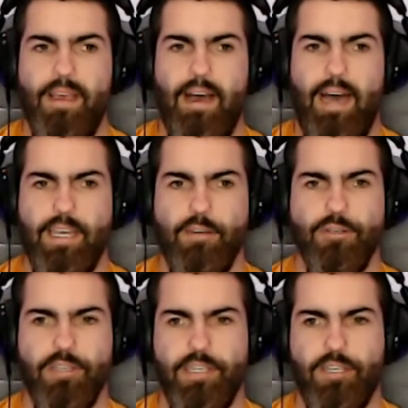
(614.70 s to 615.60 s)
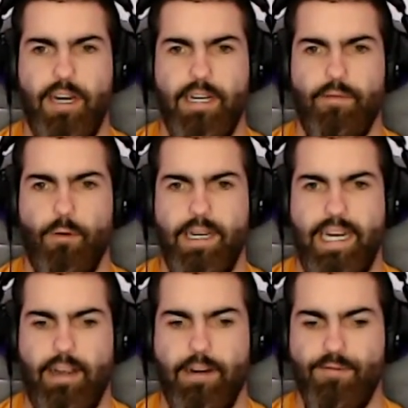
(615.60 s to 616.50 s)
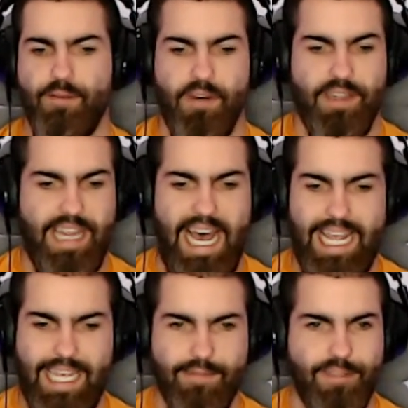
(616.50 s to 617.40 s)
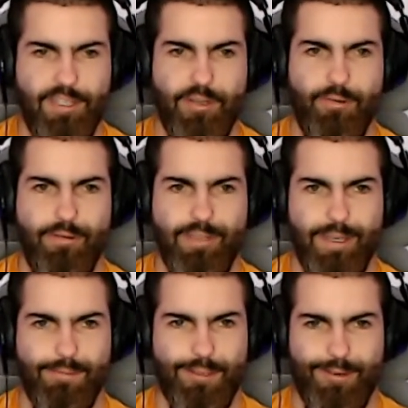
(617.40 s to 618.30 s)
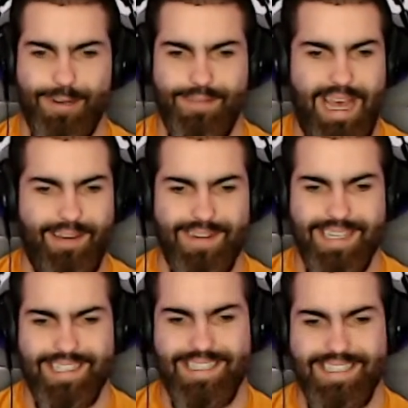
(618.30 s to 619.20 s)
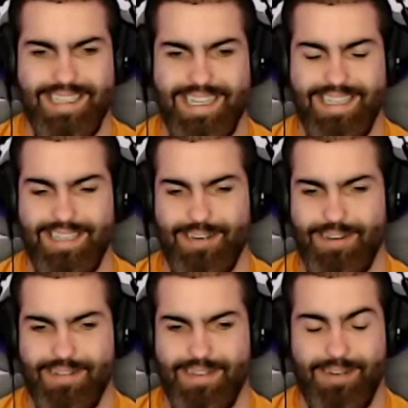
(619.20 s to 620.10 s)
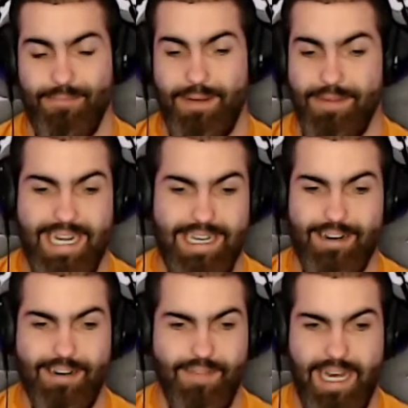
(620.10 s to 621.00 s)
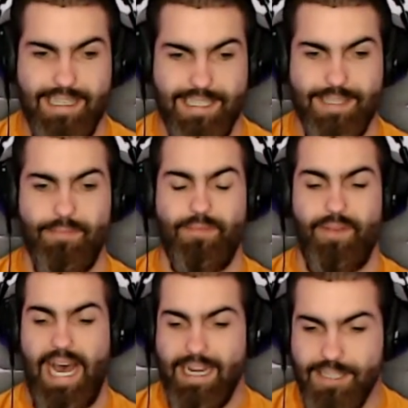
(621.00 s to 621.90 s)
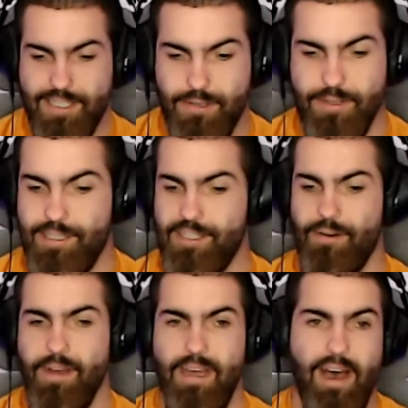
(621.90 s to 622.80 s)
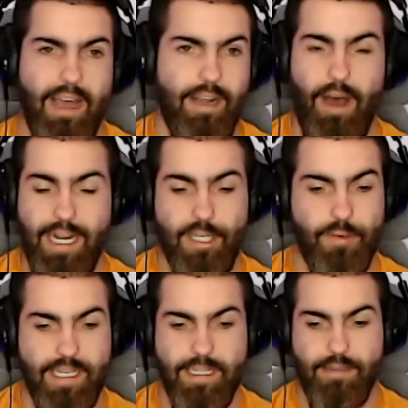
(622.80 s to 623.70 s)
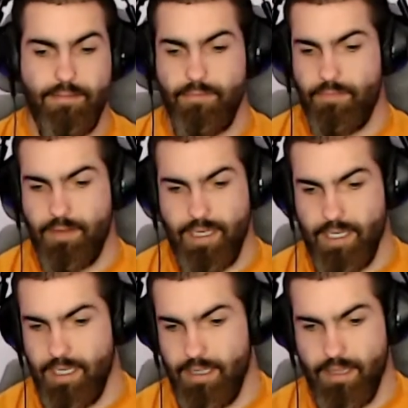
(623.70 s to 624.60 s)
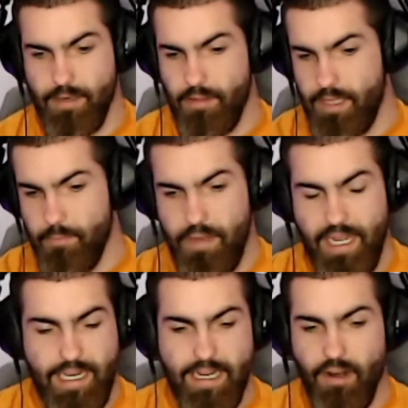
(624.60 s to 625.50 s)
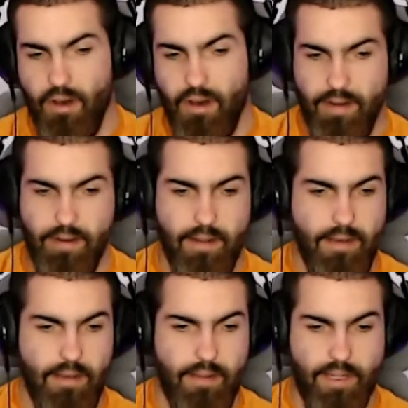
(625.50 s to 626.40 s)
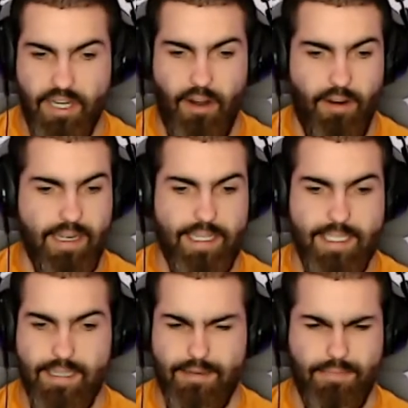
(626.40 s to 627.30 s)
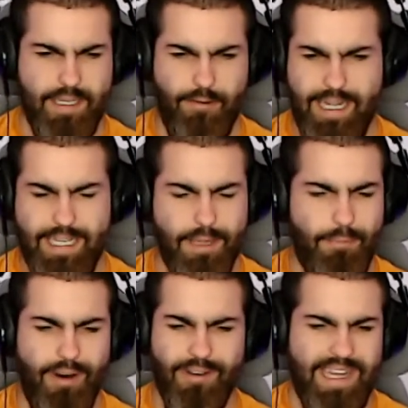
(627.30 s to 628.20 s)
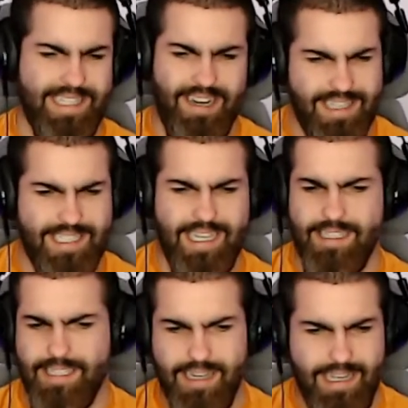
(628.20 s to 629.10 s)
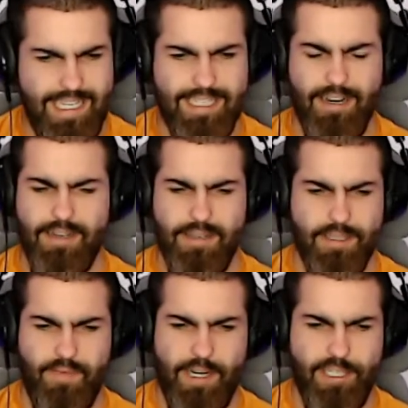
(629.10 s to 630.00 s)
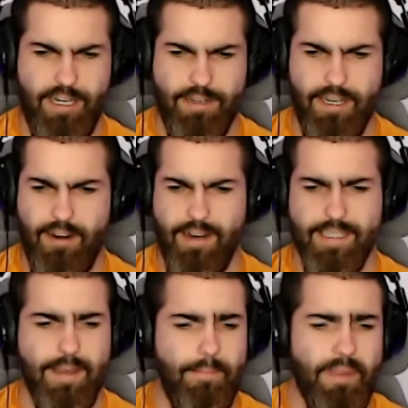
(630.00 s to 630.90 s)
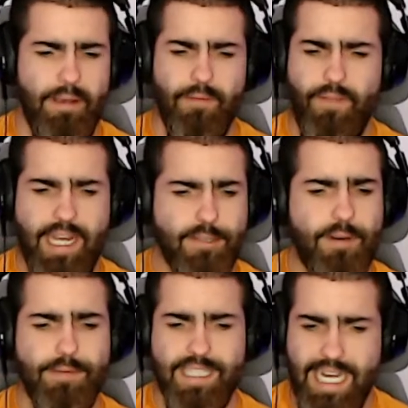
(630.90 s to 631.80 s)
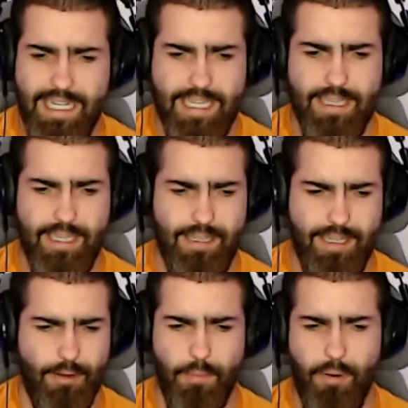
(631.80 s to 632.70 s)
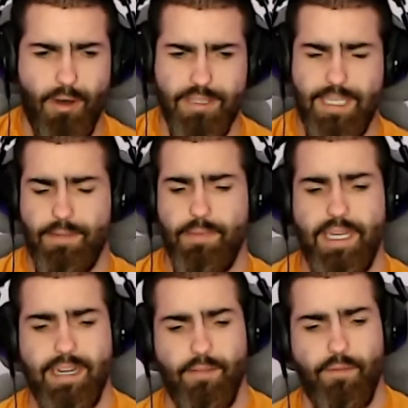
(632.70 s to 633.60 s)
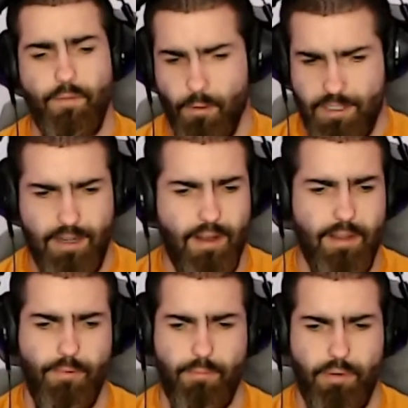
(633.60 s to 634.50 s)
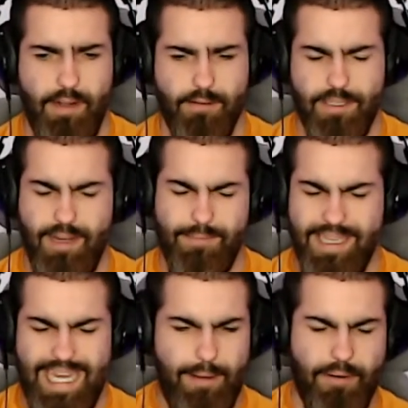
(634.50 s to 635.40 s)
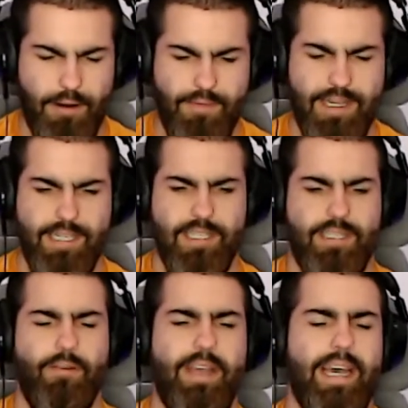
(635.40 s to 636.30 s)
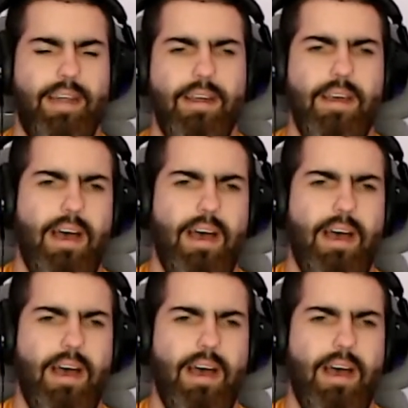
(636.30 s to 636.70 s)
I usually try and avoid narratives, but that gives you some sort of evidence that maybe that narrative has some facts to it. So, I tweeted the opinion on the targets and getting the ball. That's nonsense. He's gotten his fair share of targets. Fans are upset that the ball seemed to be getting forced to Hollywood Brown. So I mean that part of it I just don't get.